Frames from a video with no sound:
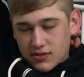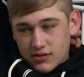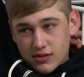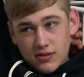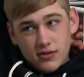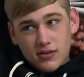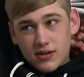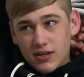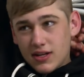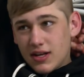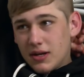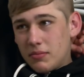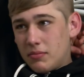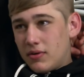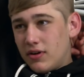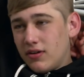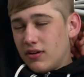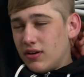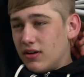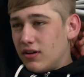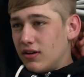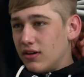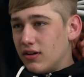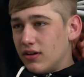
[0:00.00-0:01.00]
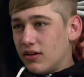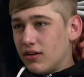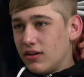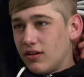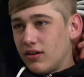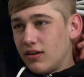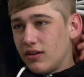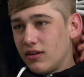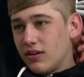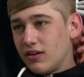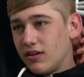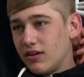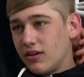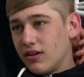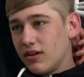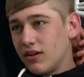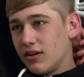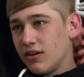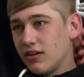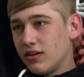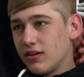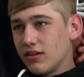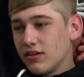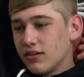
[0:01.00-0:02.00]
Why am I?
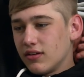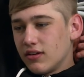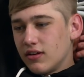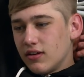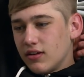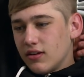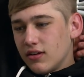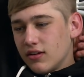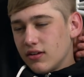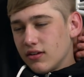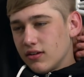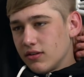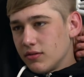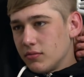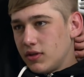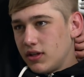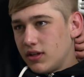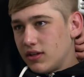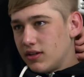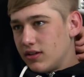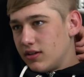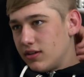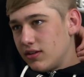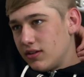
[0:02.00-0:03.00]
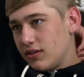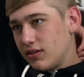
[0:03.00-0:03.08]
Hey, come here.